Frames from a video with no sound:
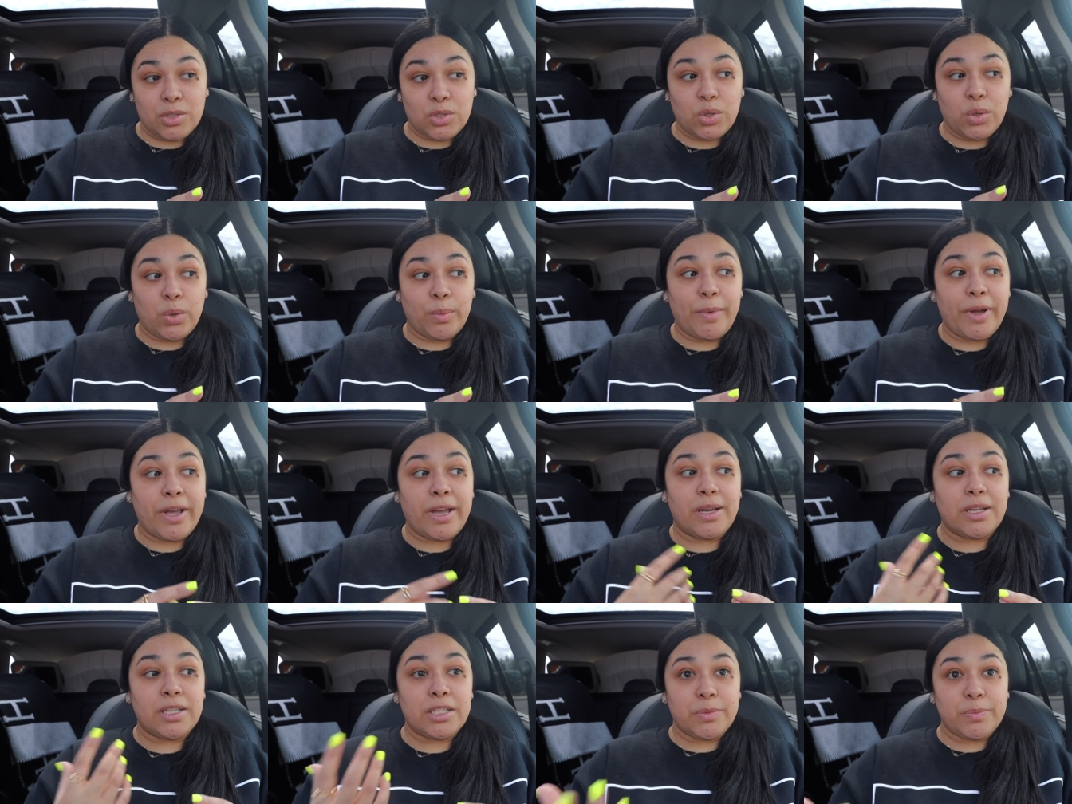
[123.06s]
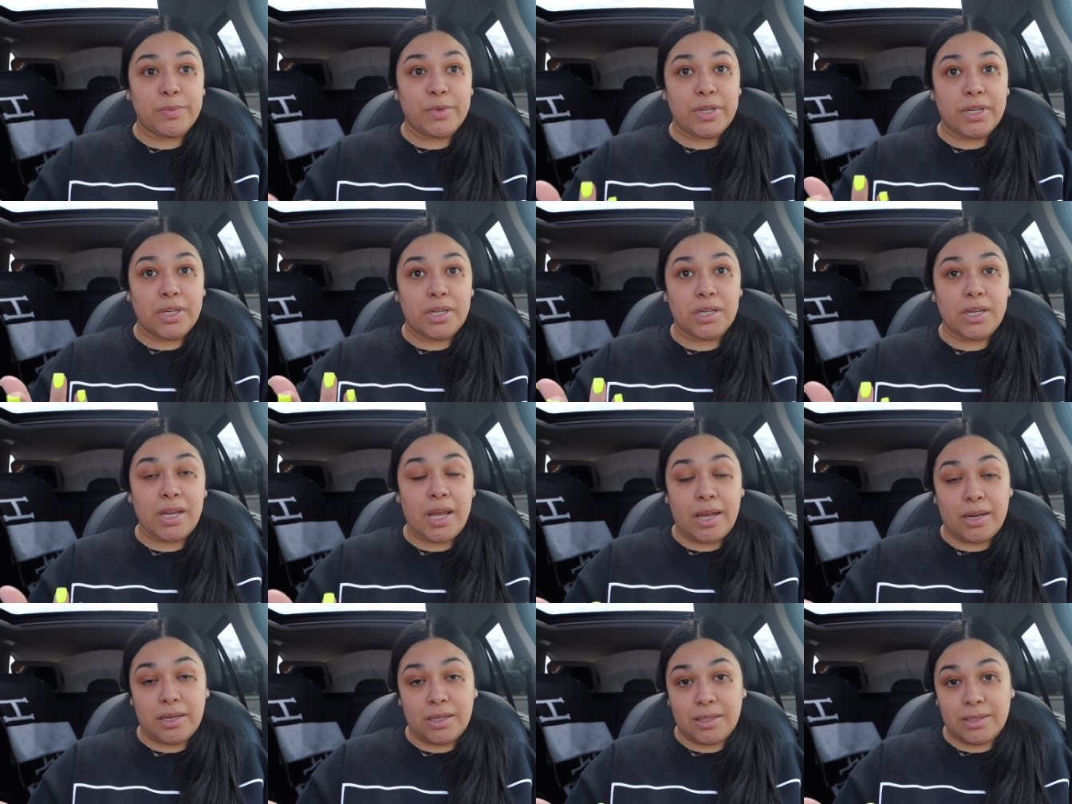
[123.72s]
so my
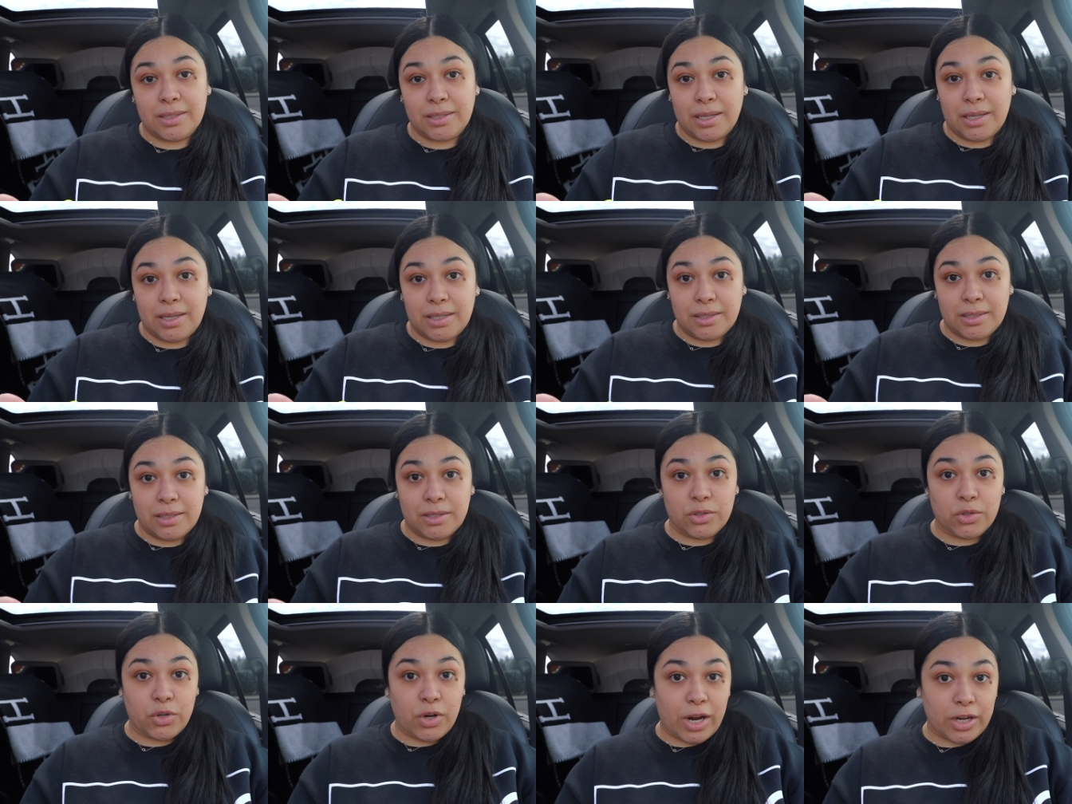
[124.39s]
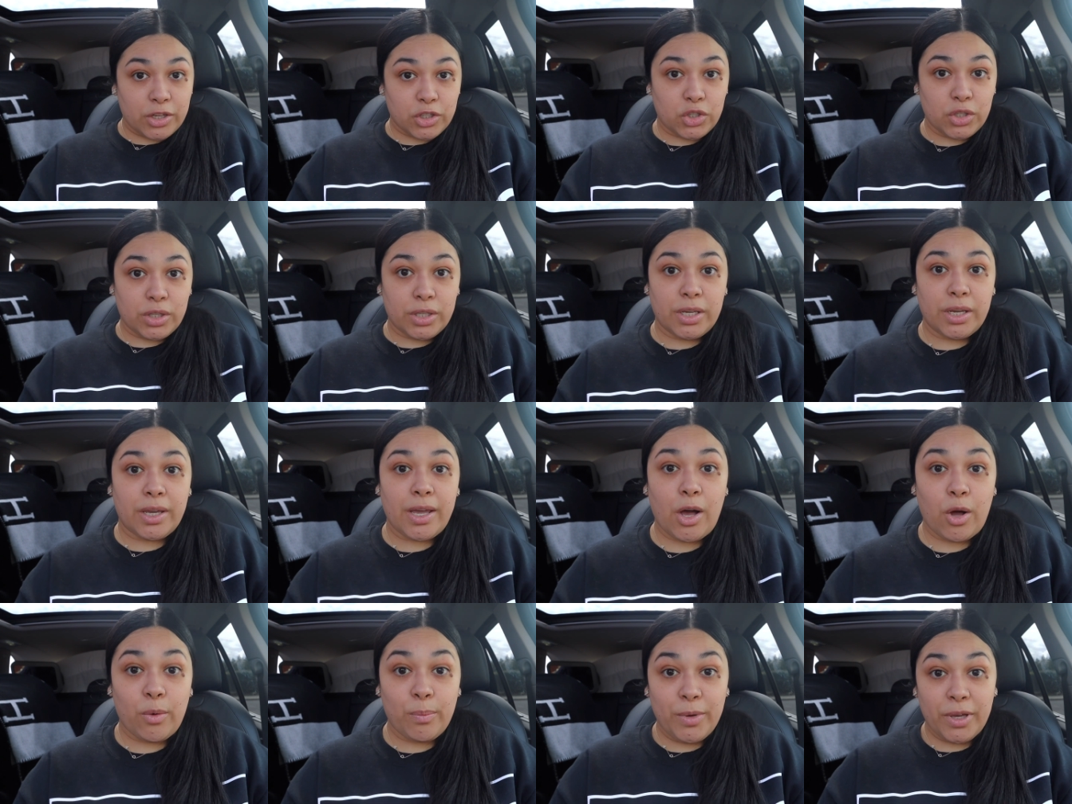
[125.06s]
husband and his cousins are
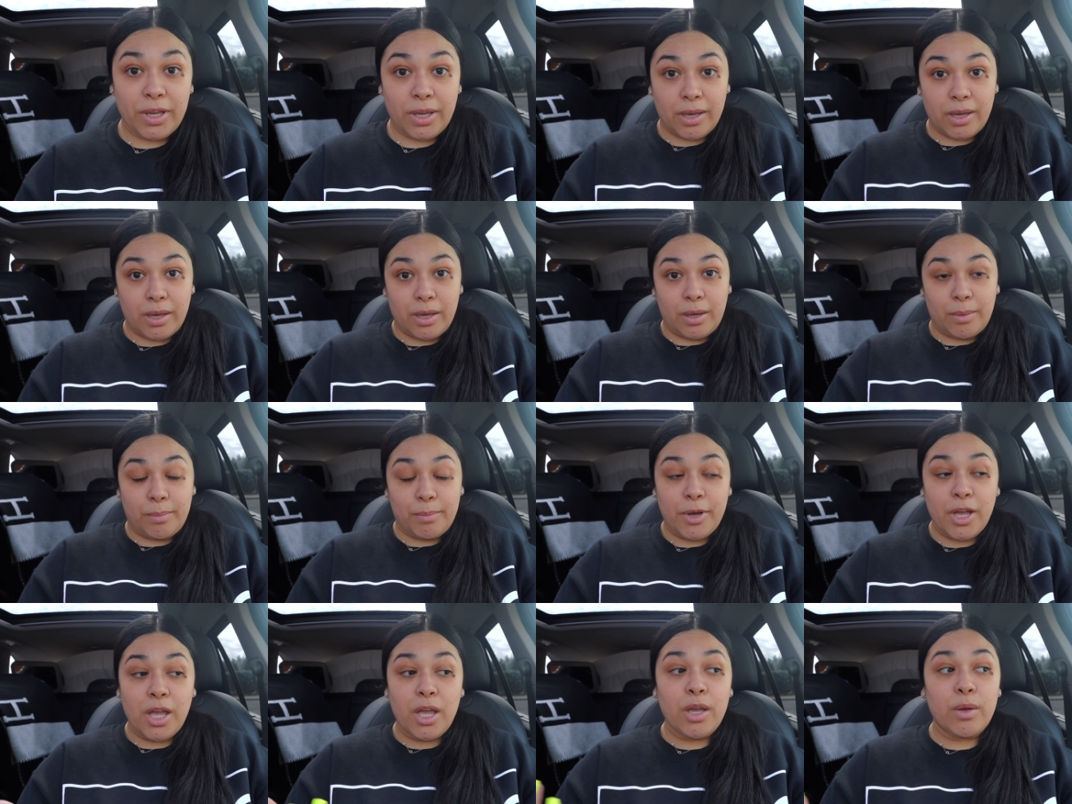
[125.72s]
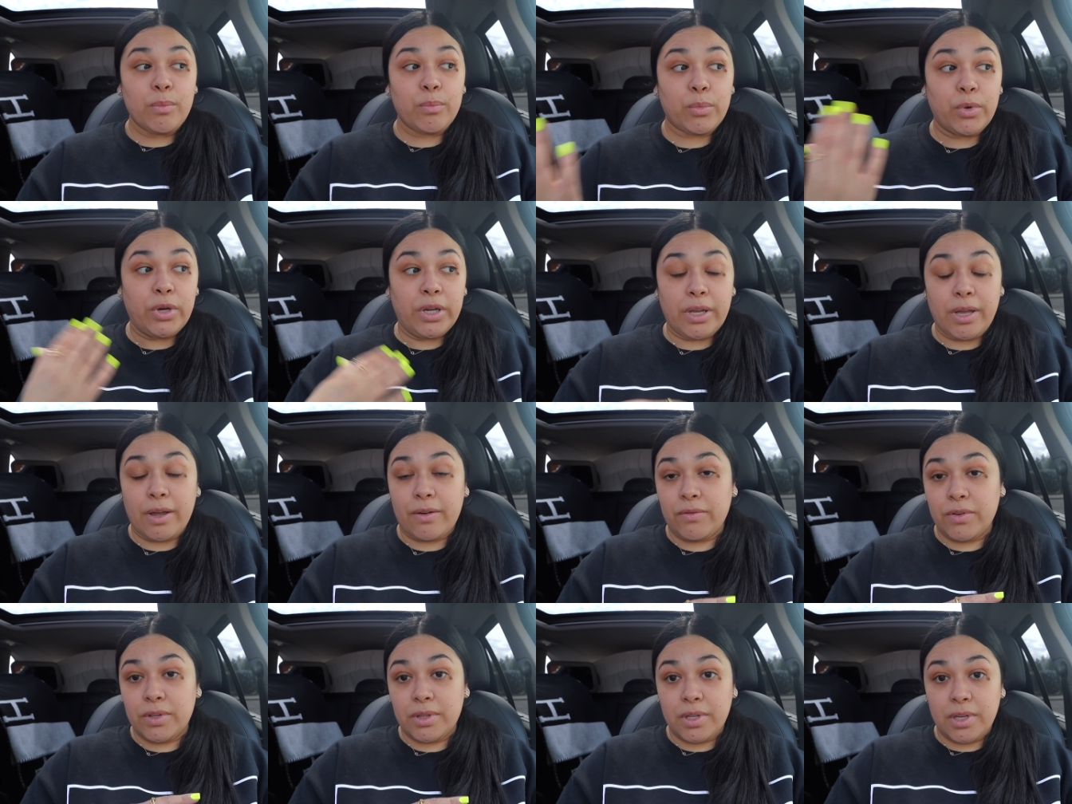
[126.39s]
actually helping him bring
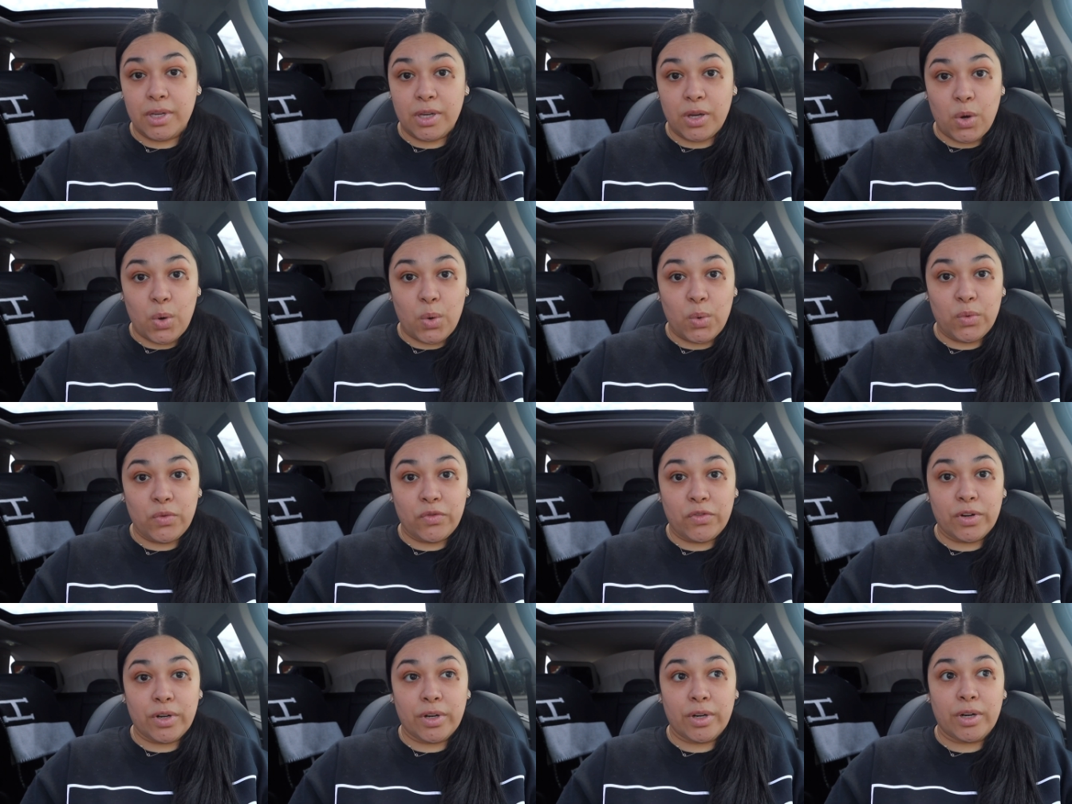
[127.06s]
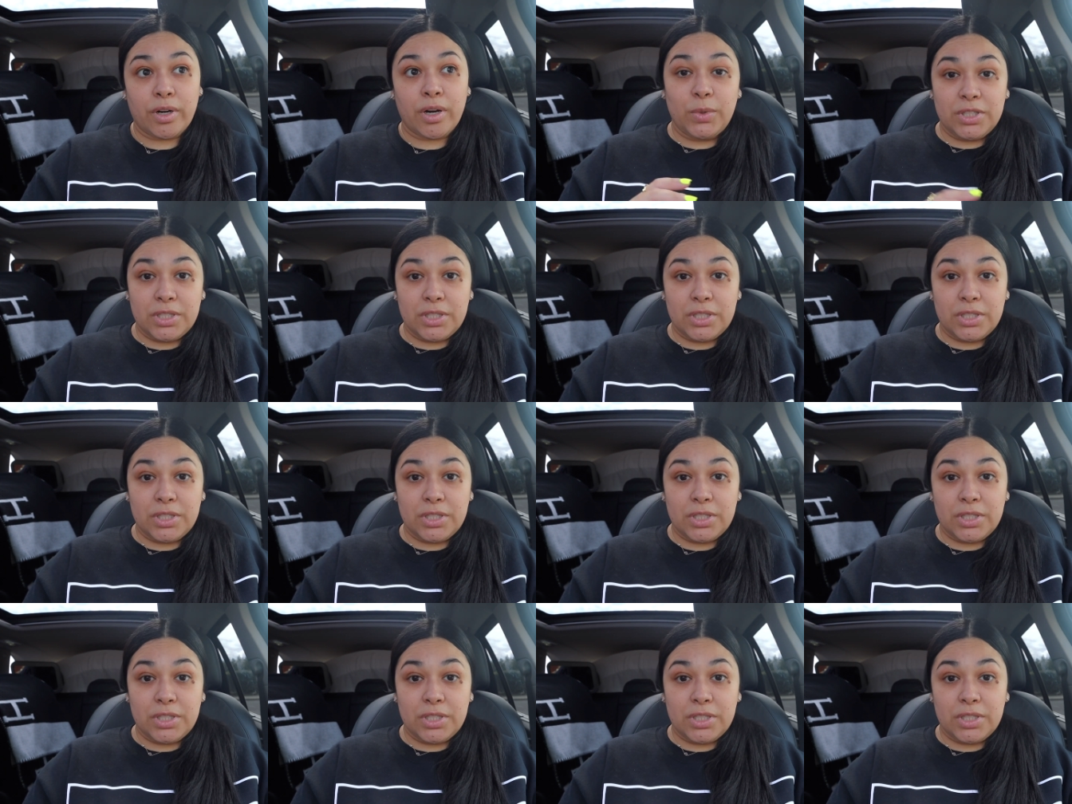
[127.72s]
everything over.